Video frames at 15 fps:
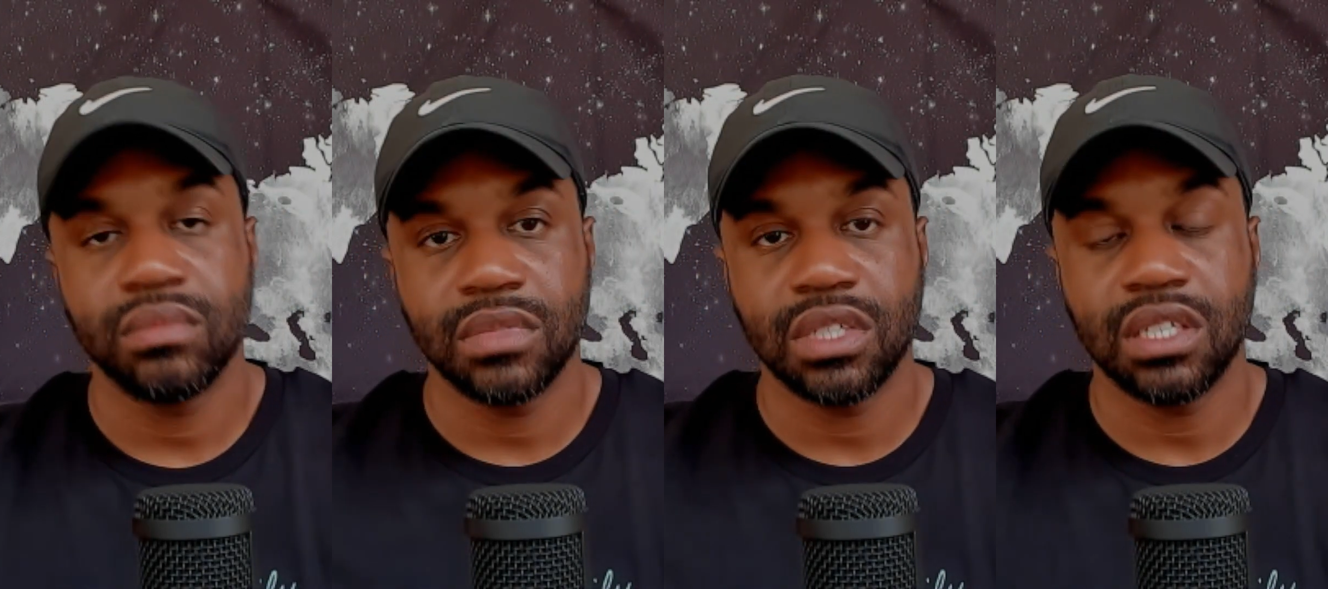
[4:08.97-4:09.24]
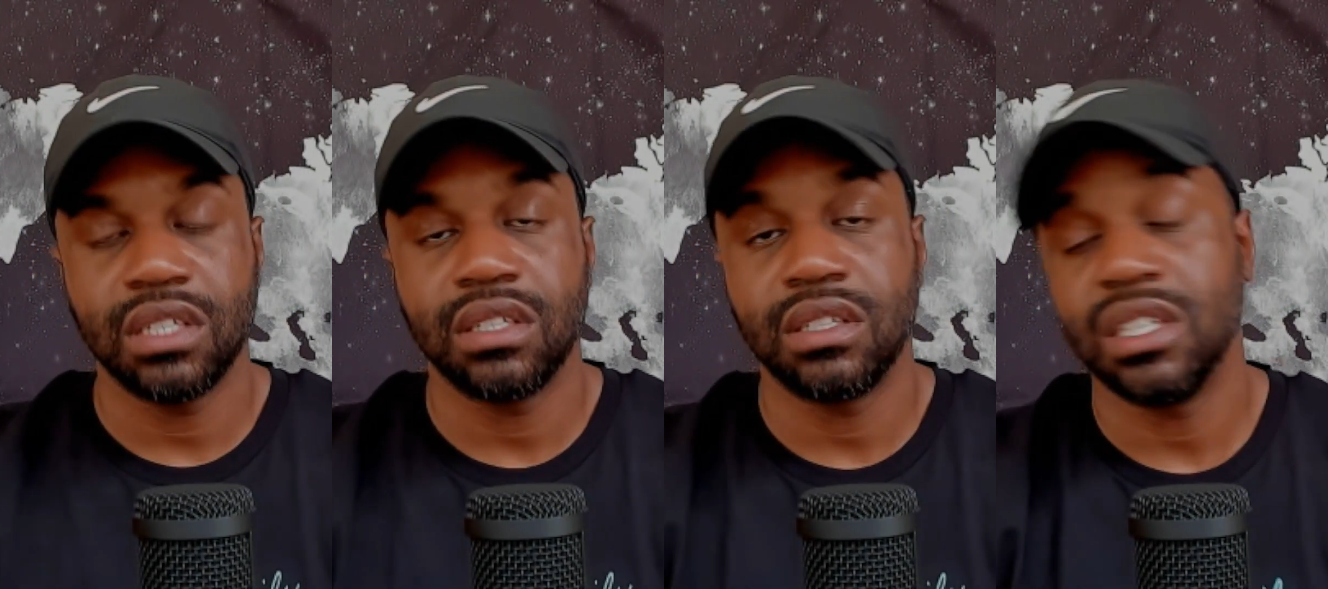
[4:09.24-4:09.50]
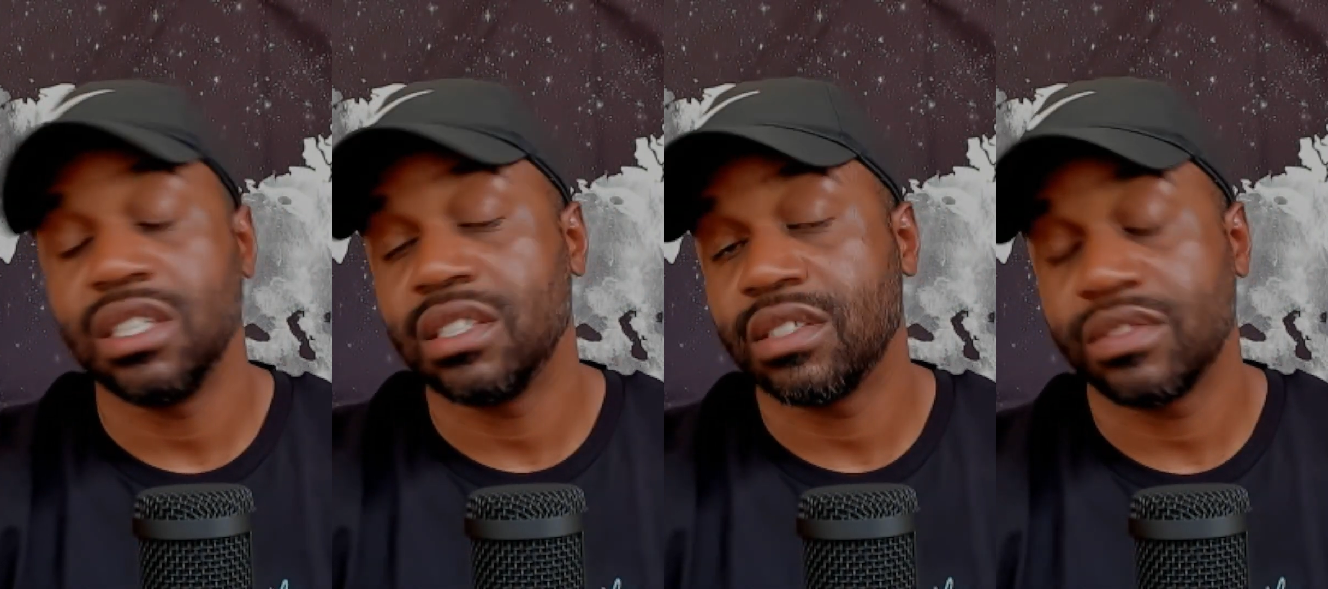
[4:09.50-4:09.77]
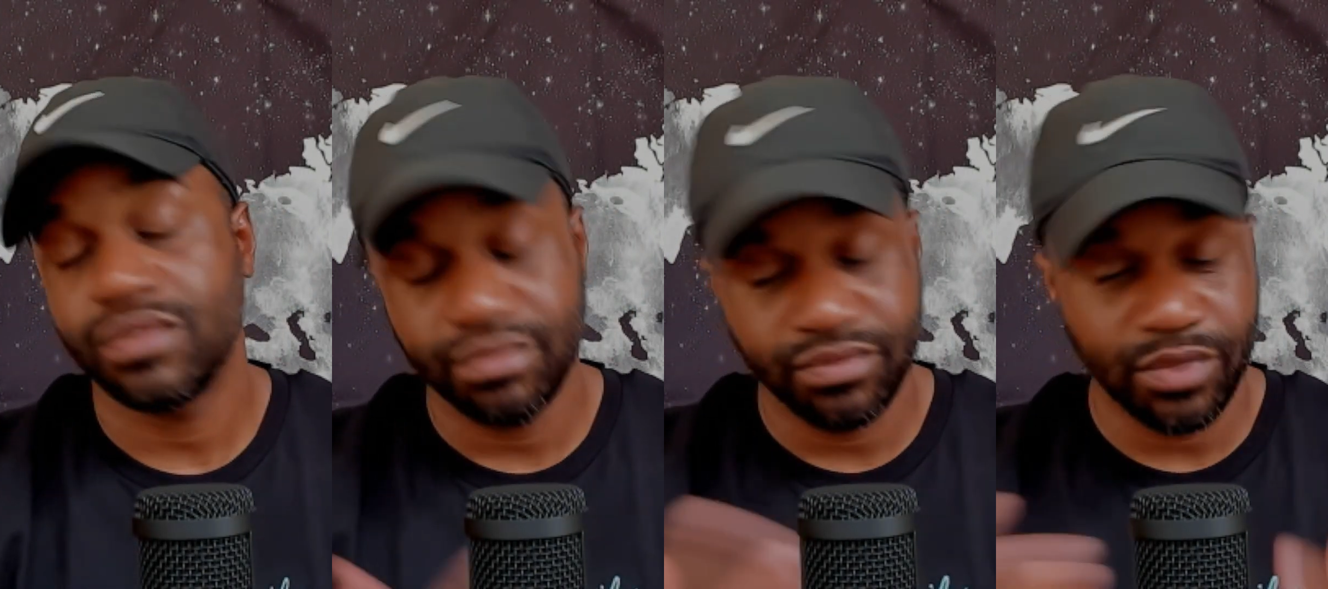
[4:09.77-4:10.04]
at least
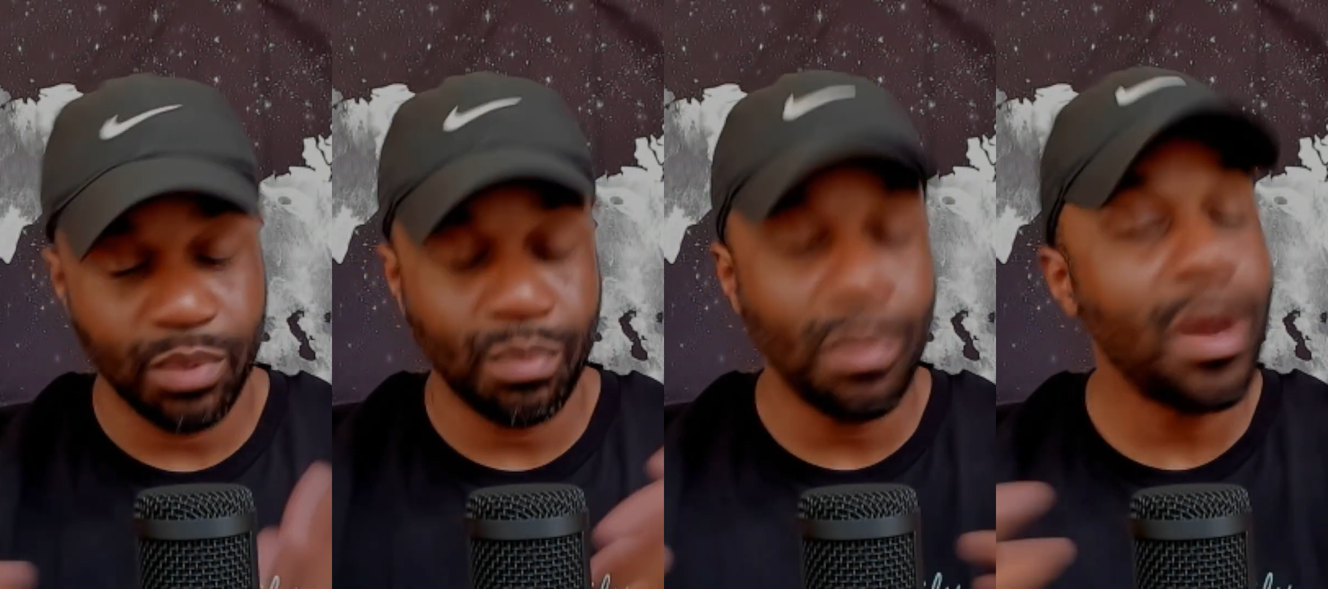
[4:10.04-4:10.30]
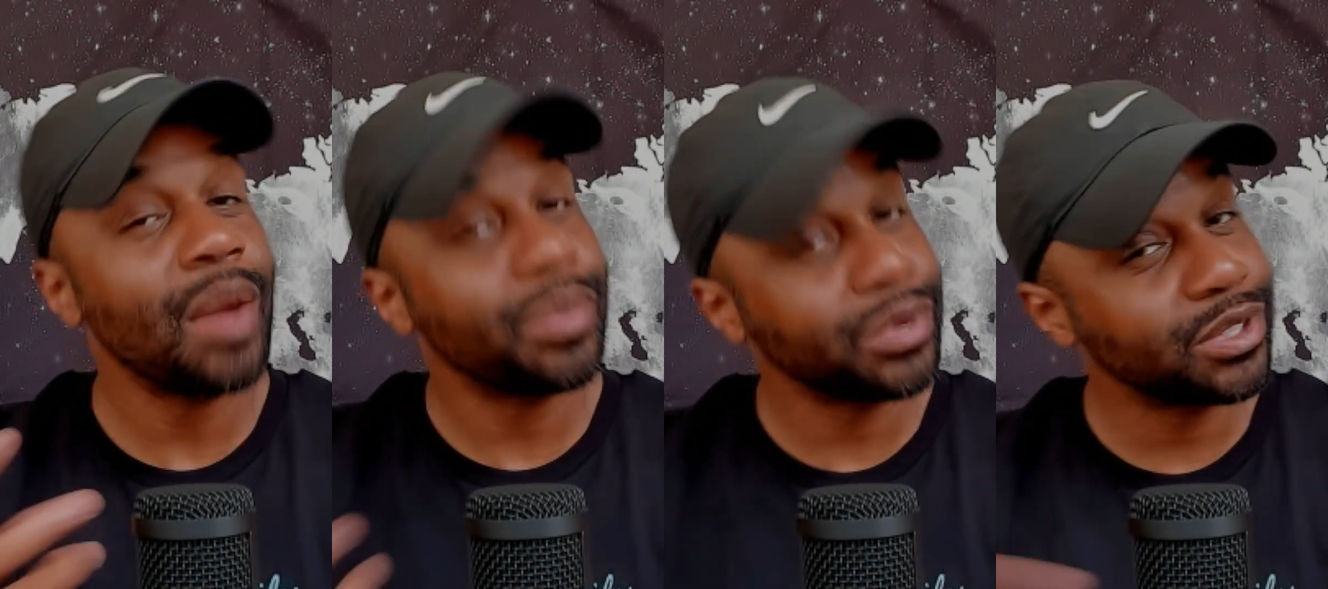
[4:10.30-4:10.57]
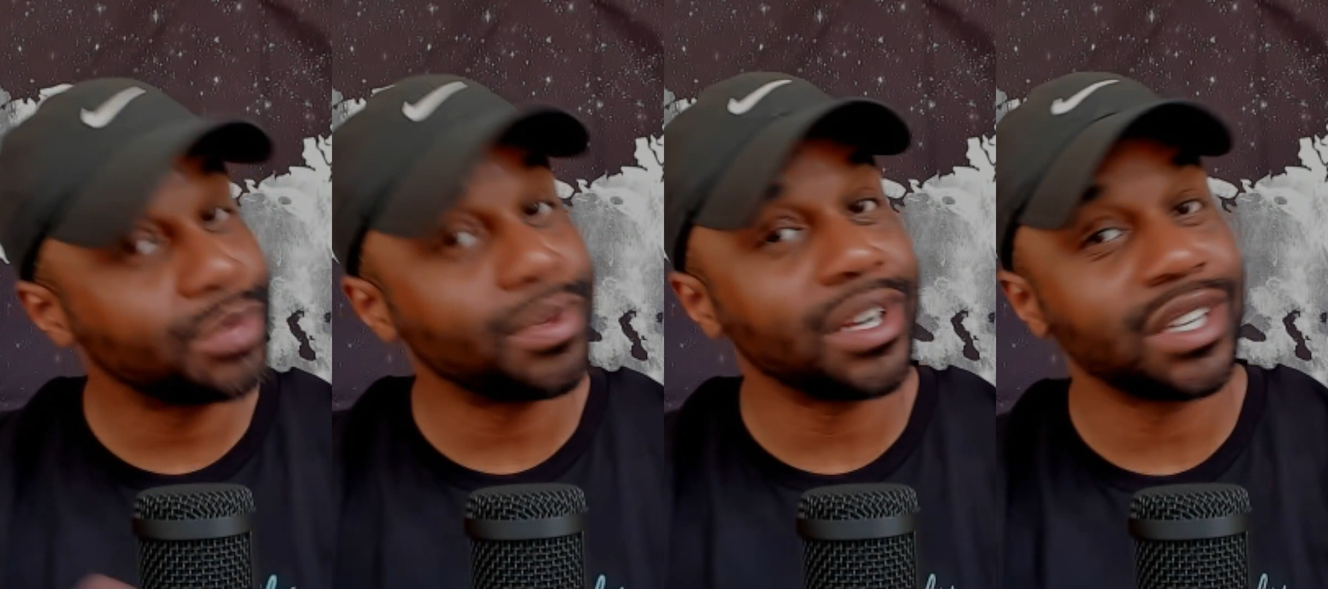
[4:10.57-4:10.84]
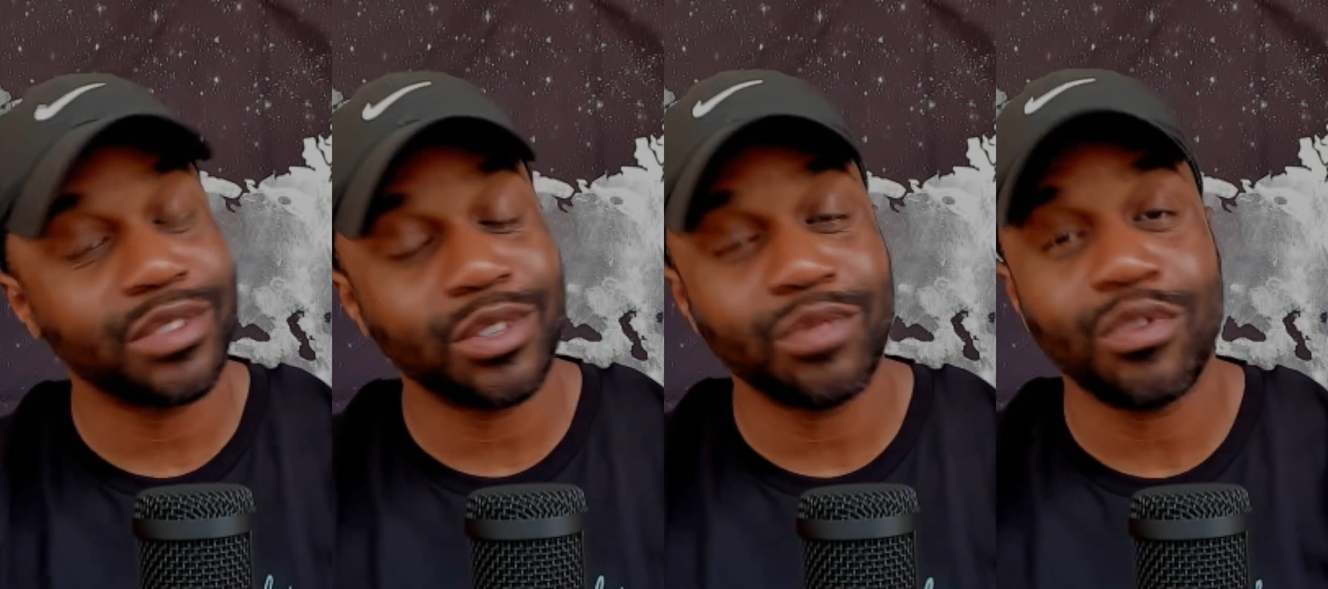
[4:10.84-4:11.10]
from my
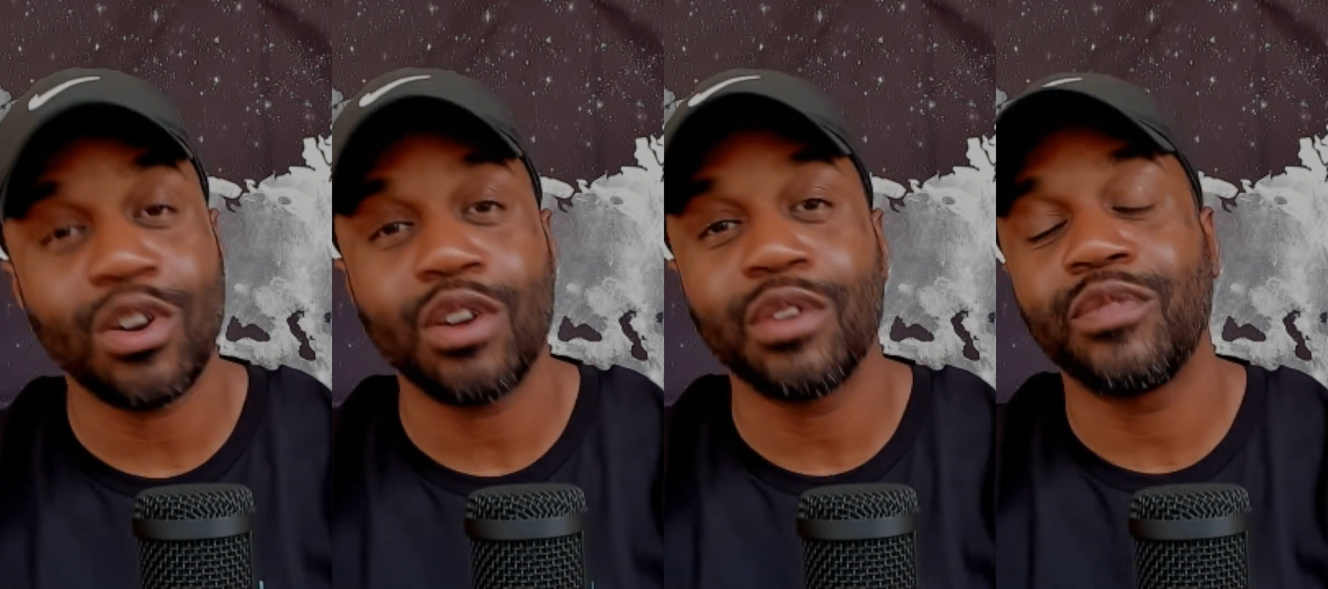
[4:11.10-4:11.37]
perspective, is evolving.